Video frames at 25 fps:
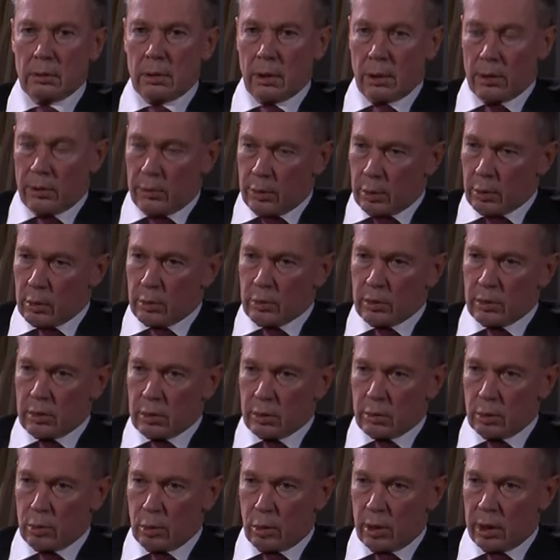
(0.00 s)
Those
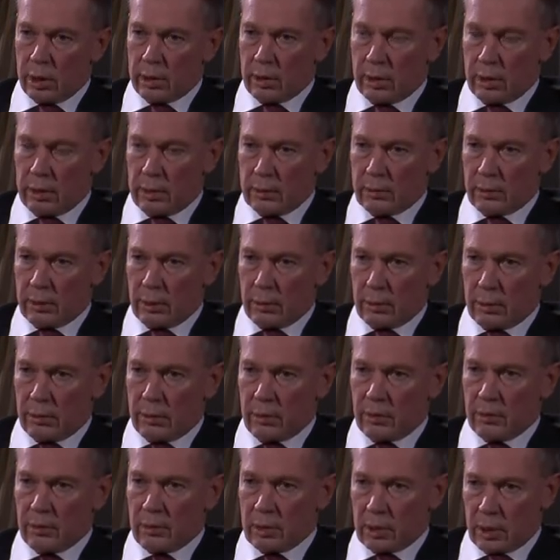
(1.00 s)
who are guilty of
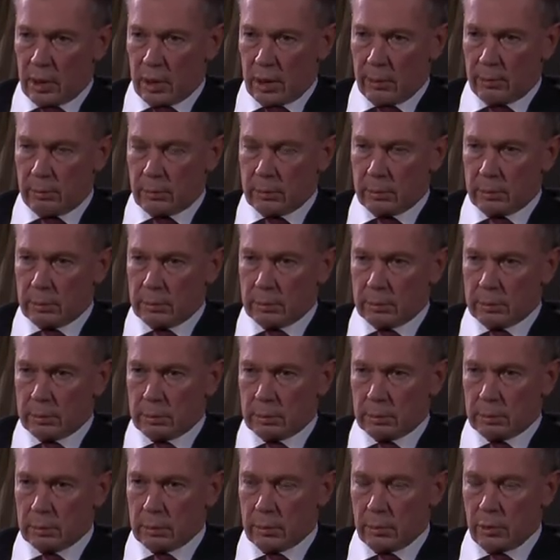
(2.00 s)
this crime
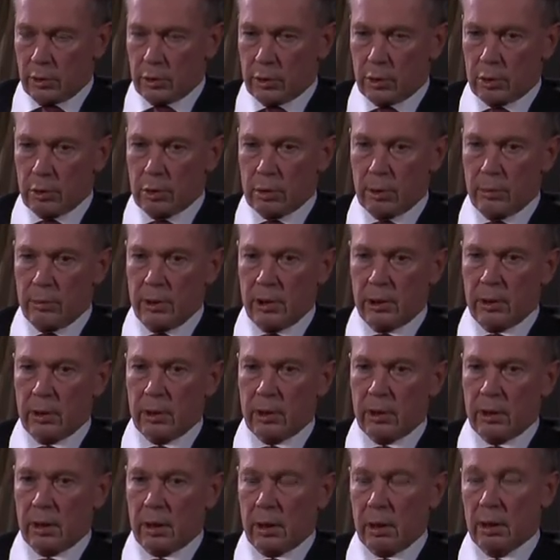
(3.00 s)
should be
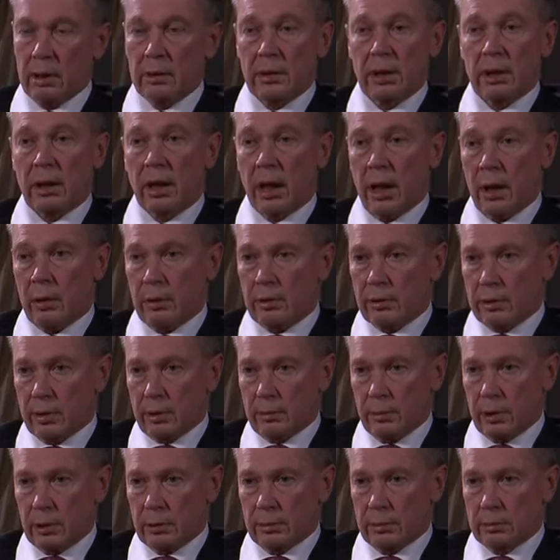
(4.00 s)
held
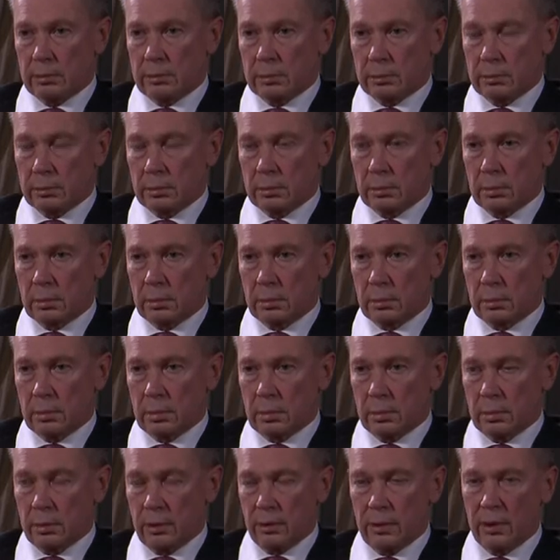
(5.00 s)
accountable.
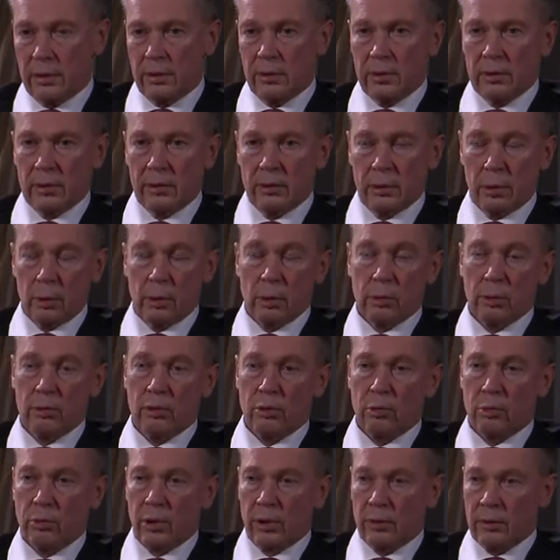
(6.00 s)
This
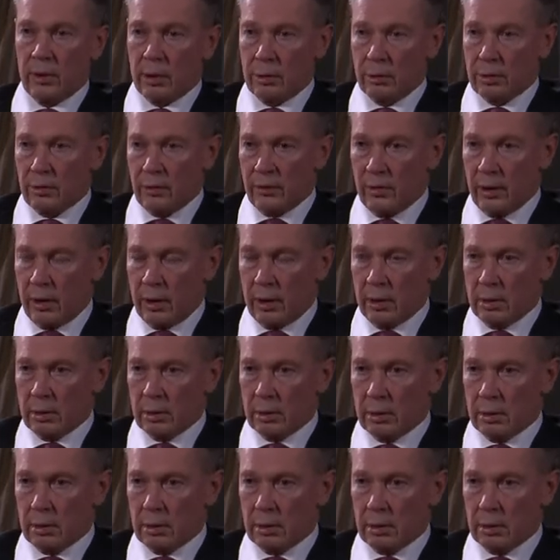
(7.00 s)
goes without
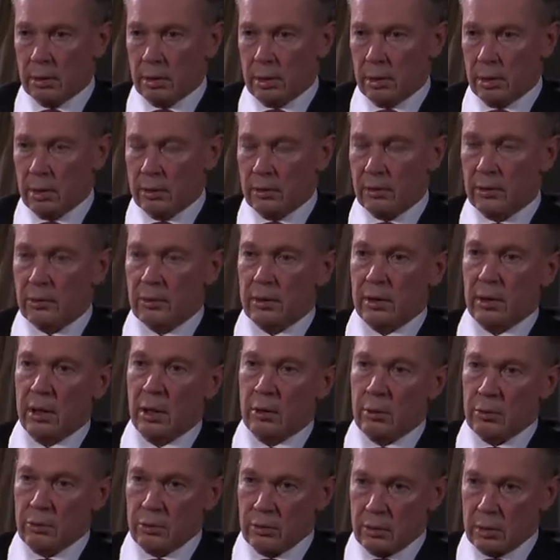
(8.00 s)
saying. It's
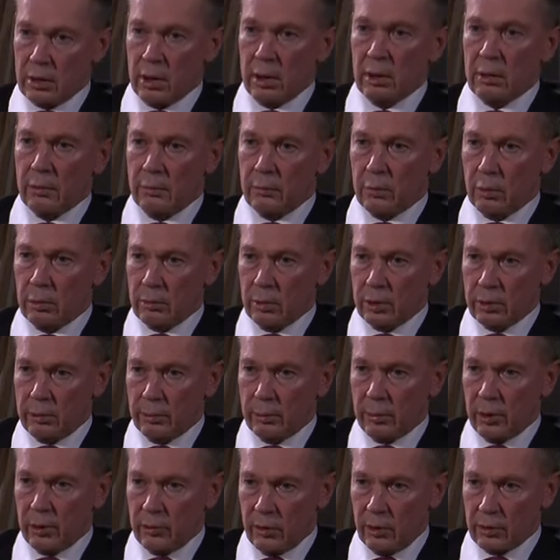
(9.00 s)
our
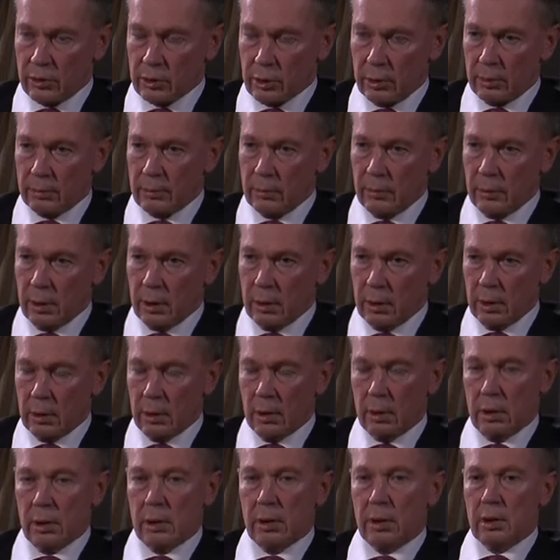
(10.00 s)
straightforward position.
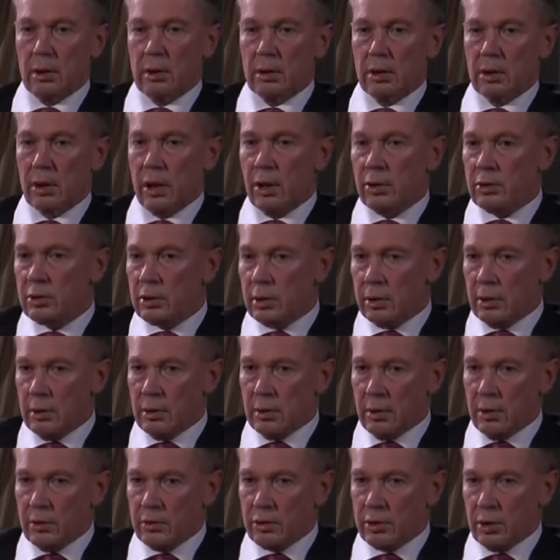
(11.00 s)
Russia
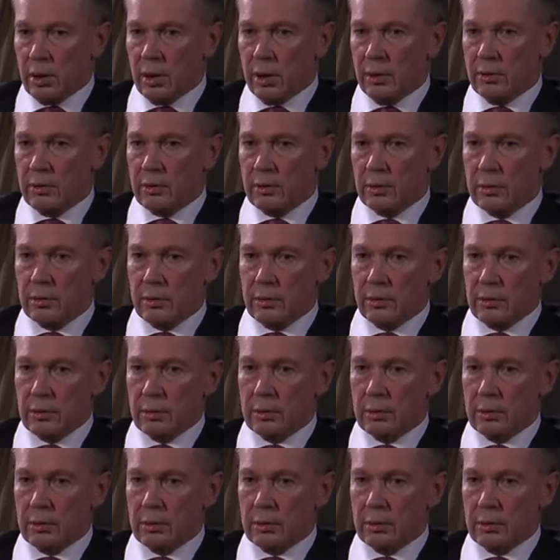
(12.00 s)
initiated